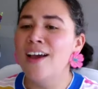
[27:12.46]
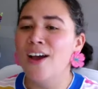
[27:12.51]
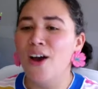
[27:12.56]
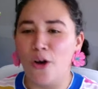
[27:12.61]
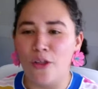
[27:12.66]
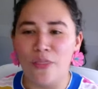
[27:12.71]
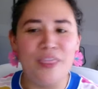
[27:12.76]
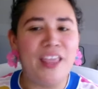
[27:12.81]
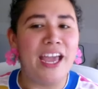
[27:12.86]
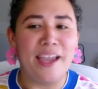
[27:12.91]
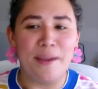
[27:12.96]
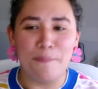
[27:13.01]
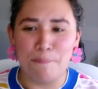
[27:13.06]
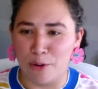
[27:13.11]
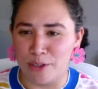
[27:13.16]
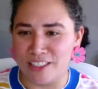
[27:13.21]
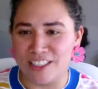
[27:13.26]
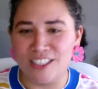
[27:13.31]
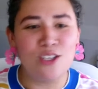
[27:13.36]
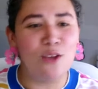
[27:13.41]
on the
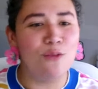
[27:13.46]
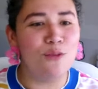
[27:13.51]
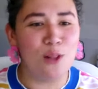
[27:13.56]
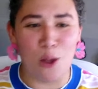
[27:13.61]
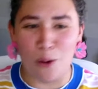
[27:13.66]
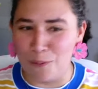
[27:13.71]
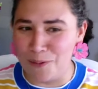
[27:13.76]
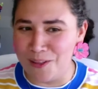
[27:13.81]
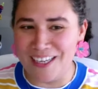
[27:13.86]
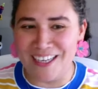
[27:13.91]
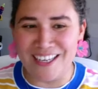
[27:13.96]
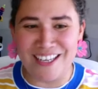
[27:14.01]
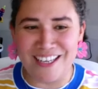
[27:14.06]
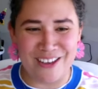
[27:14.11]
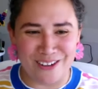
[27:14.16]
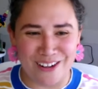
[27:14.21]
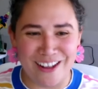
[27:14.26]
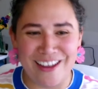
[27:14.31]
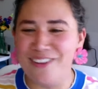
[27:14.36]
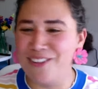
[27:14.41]
importance of global
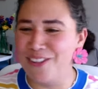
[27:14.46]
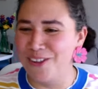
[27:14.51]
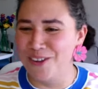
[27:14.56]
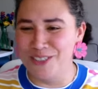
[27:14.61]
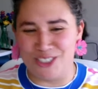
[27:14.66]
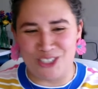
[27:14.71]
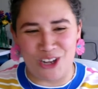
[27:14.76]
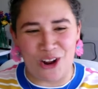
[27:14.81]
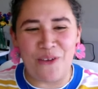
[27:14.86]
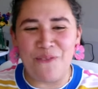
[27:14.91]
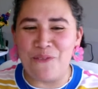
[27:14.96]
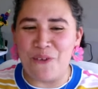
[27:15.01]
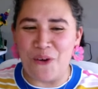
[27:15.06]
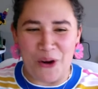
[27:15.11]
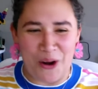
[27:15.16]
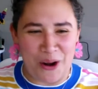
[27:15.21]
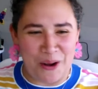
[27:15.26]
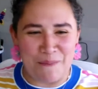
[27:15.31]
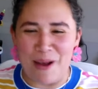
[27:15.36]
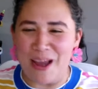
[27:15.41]
inclusion
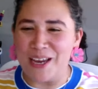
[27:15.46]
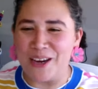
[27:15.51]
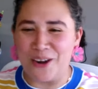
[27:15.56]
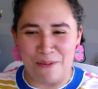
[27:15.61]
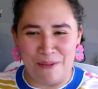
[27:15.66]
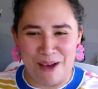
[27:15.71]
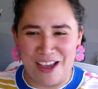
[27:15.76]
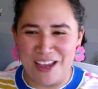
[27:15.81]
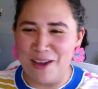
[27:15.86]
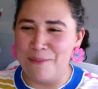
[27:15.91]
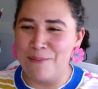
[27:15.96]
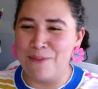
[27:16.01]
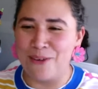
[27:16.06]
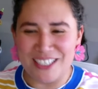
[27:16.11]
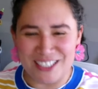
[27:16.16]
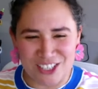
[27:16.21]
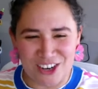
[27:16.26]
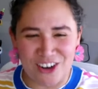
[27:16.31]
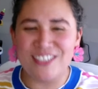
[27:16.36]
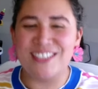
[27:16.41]
for microbiome
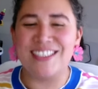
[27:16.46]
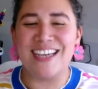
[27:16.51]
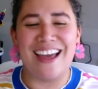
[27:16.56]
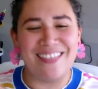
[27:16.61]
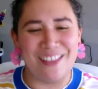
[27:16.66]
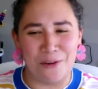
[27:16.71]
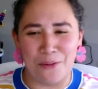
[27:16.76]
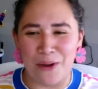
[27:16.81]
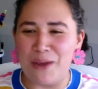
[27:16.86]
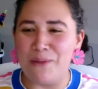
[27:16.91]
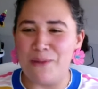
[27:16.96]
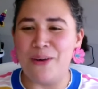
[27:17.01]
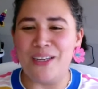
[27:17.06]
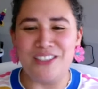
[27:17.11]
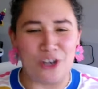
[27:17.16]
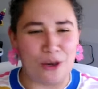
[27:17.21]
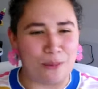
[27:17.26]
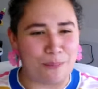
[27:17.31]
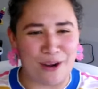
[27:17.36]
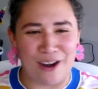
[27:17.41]
research and the way we
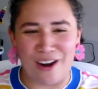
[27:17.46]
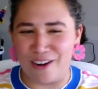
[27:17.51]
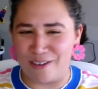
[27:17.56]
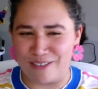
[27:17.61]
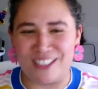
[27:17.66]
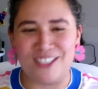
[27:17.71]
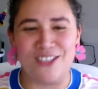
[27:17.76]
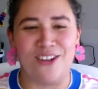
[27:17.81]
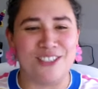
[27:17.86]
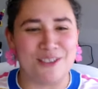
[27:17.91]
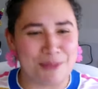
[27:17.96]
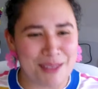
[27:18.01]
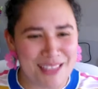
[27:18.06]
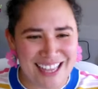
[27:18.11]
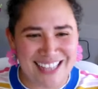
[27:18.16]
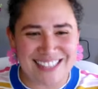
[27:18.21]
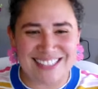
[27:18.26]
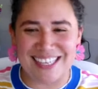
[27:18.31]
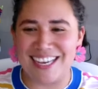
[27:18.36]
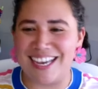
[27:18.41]
interpret our results. But
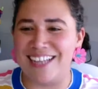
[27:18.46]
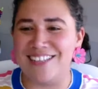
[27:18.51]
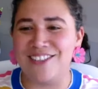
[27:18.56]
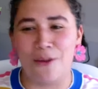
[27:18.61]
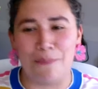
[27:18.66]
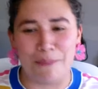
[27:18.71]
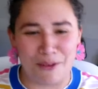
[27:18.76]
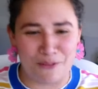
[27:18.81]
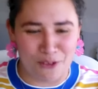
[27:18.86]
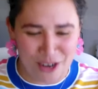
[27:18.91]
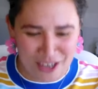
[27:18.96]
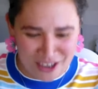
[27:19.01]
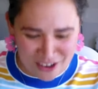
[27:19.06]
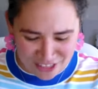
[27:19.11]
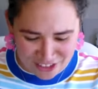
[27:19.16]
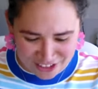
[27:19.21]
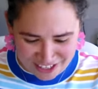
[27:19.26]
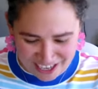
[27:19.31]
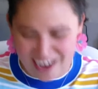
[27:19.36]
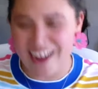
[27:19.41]
that's like a topic for
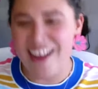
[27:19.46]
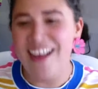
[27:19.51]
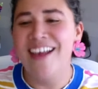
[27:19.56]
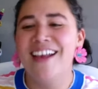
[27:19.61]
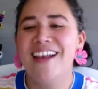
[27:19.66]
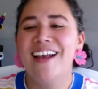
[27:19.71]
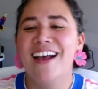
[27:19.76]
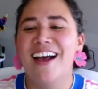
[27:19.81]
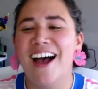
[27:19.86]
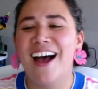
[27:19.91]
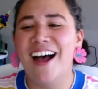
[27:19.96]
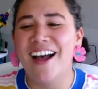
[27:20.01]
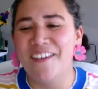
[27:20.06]
another day.